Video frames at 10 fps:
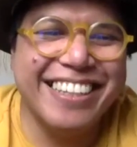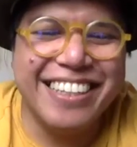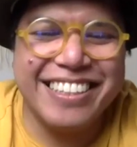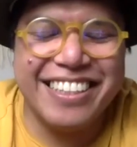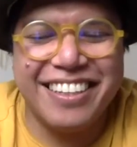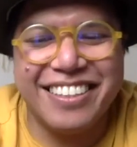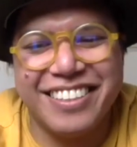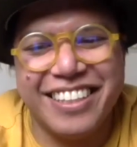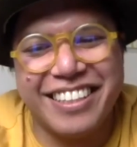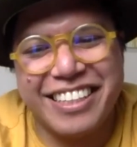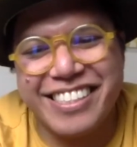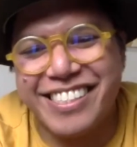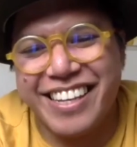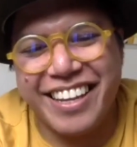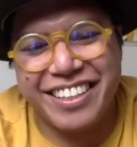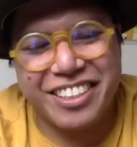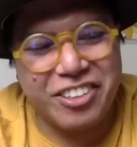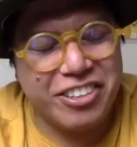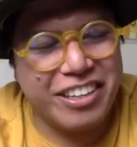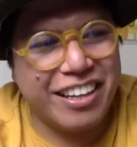Yeah, like they say, you know,
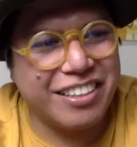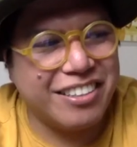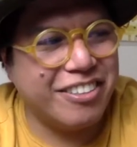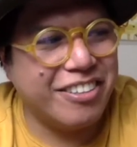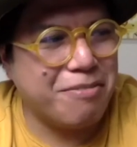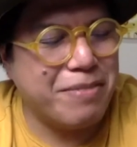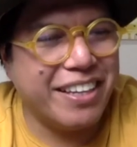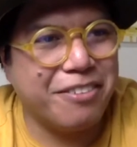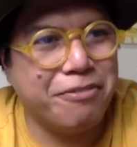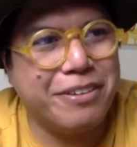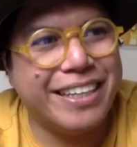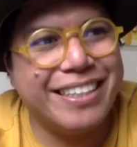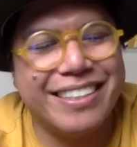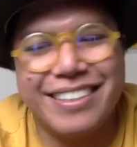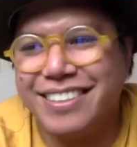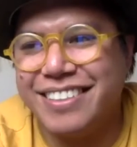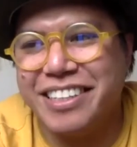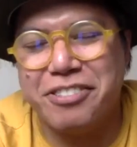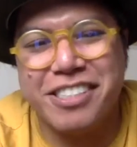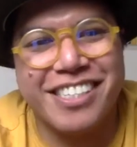you got to make the fight
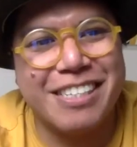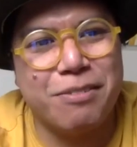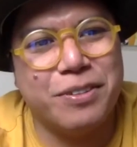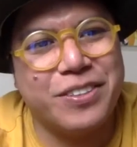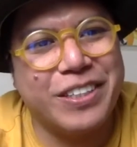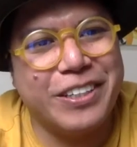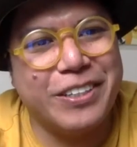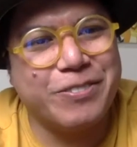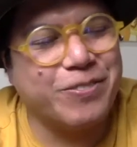irresistible, you know.